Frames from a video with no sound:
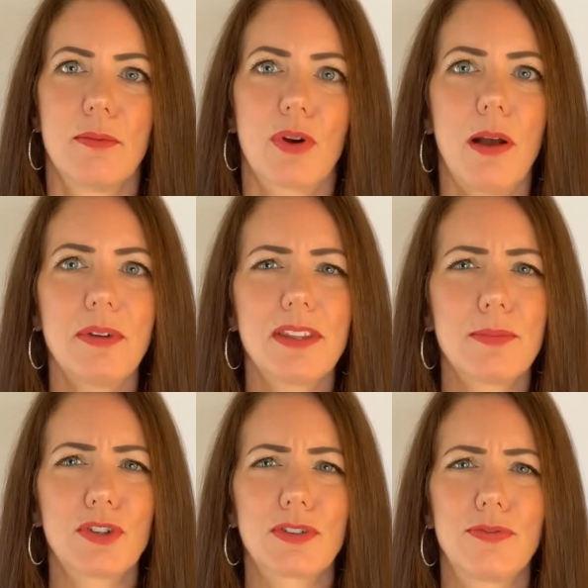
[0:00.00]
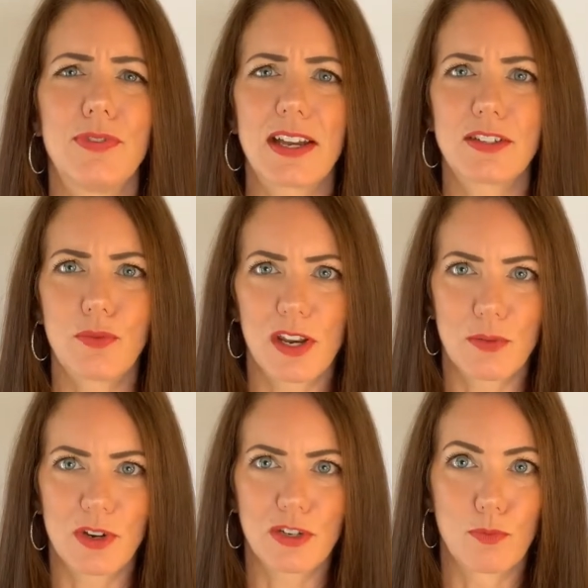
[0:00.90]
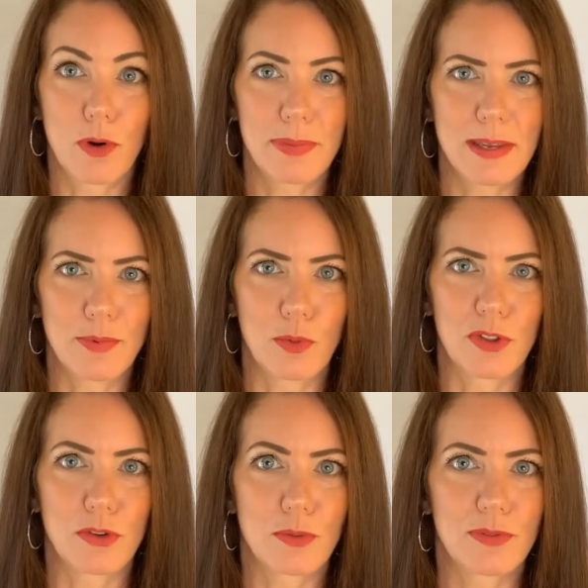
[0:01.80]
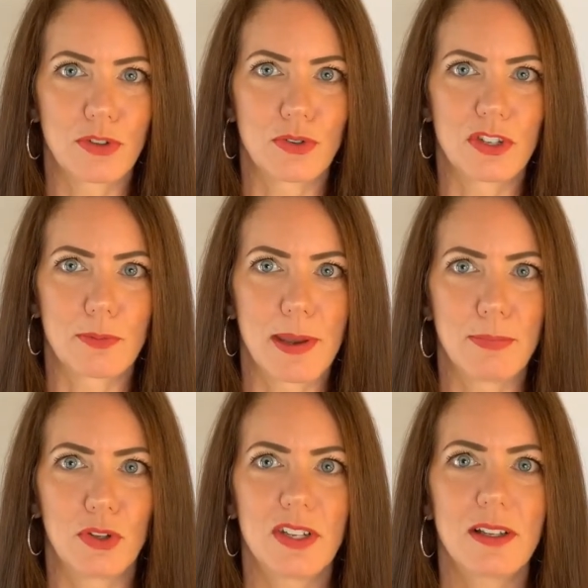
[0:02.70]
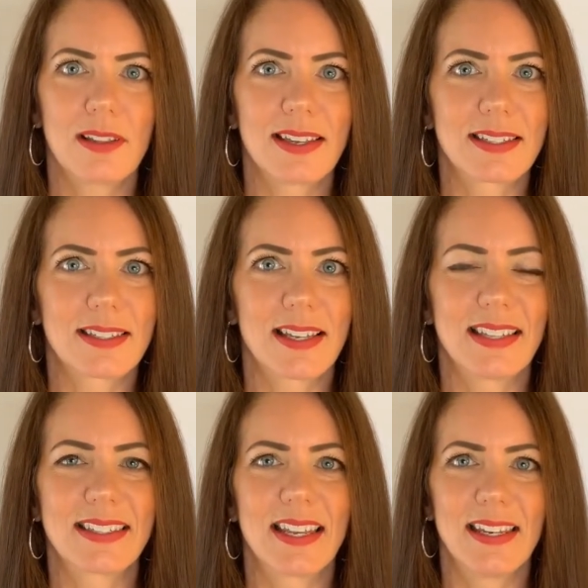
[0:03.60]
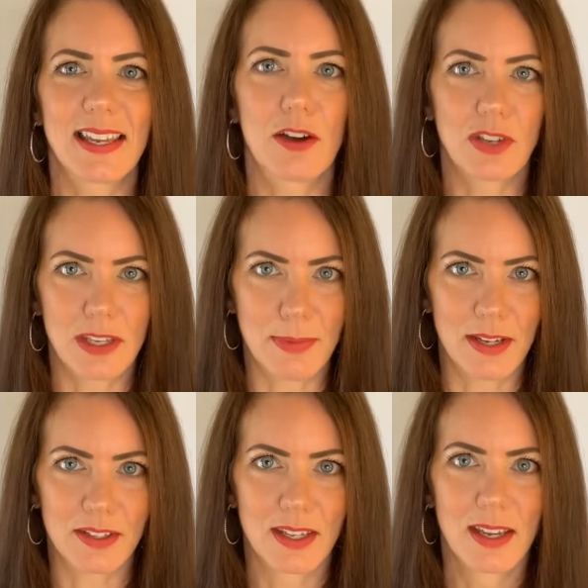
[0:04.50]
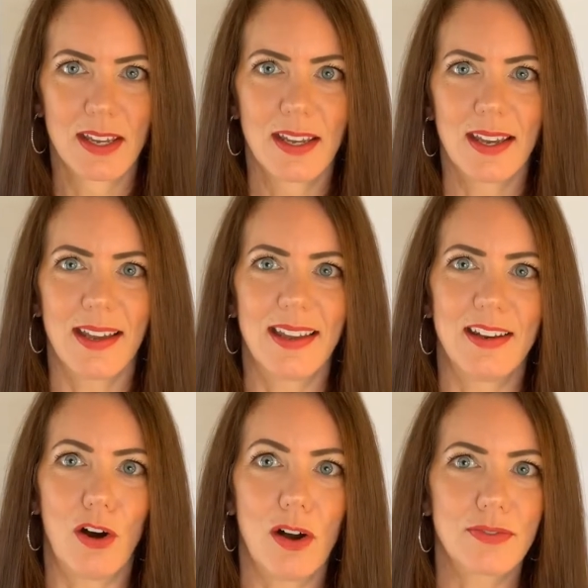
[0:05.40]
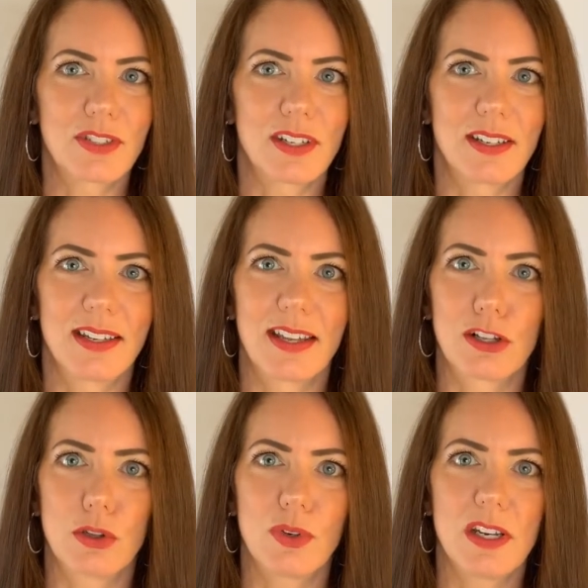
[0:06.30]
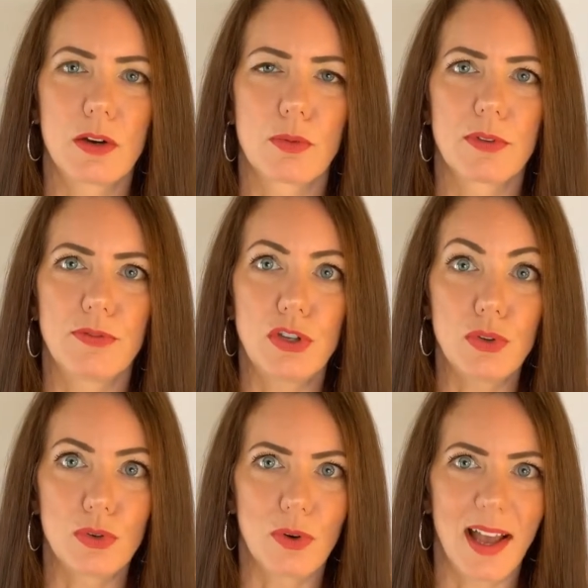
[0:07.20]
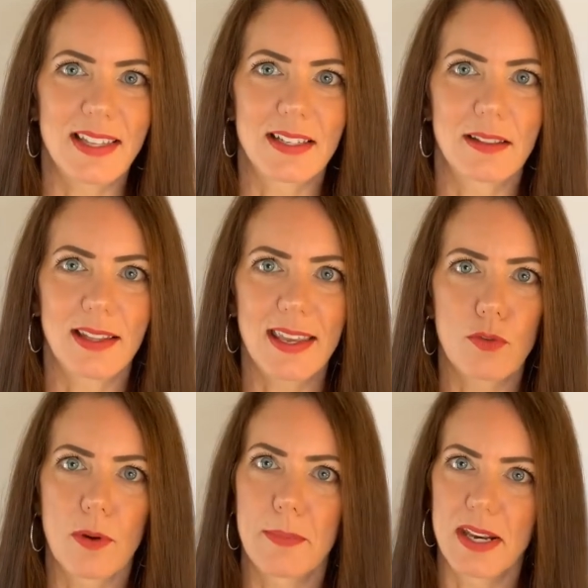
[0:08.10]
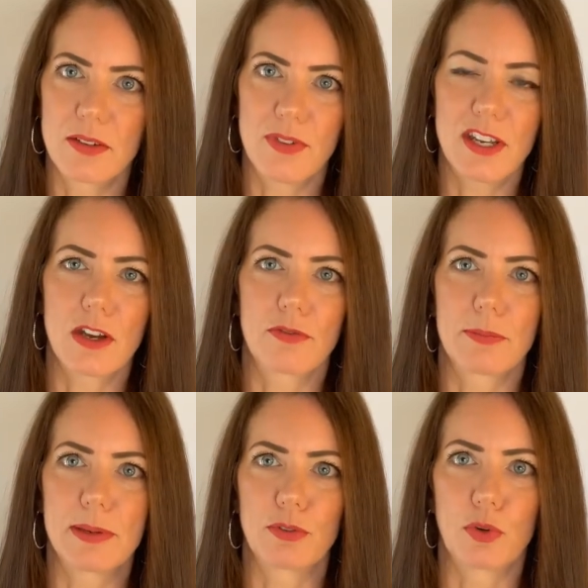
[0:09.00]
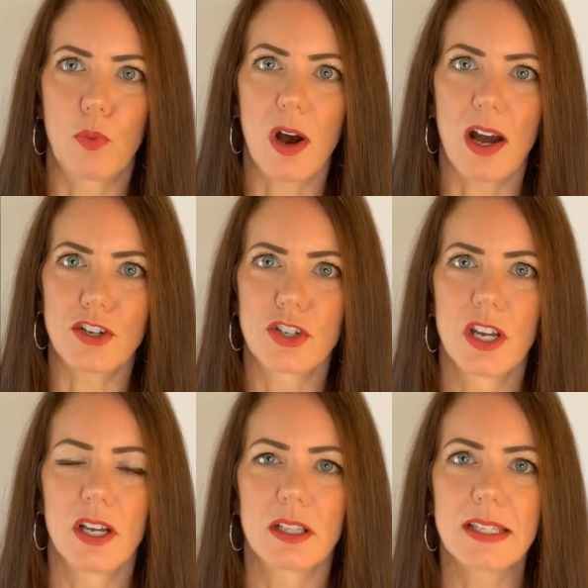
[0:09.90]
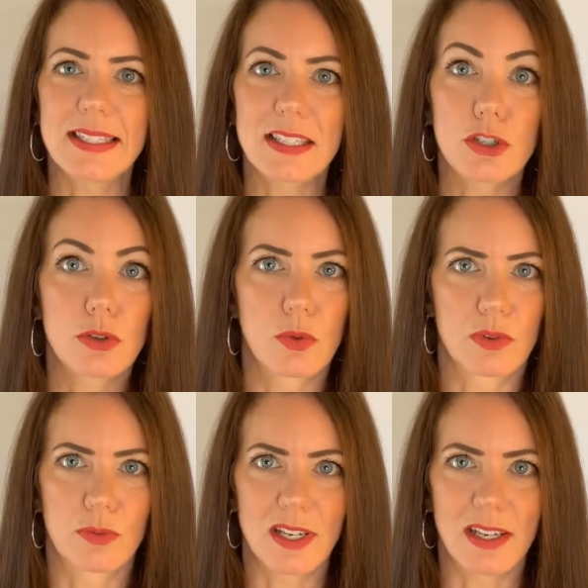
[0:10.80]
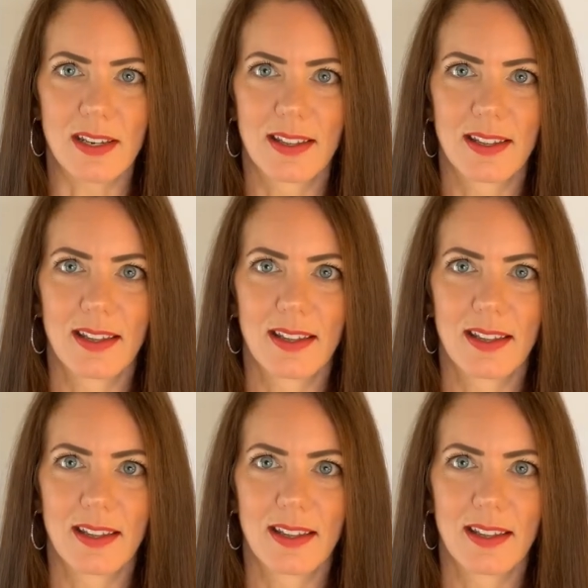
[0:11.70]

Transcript: Probably the most effective way to reach more people with your reviews is by building a list and sending out emails, and often including a review as a link or embedded video for people to watch, listen to, or read.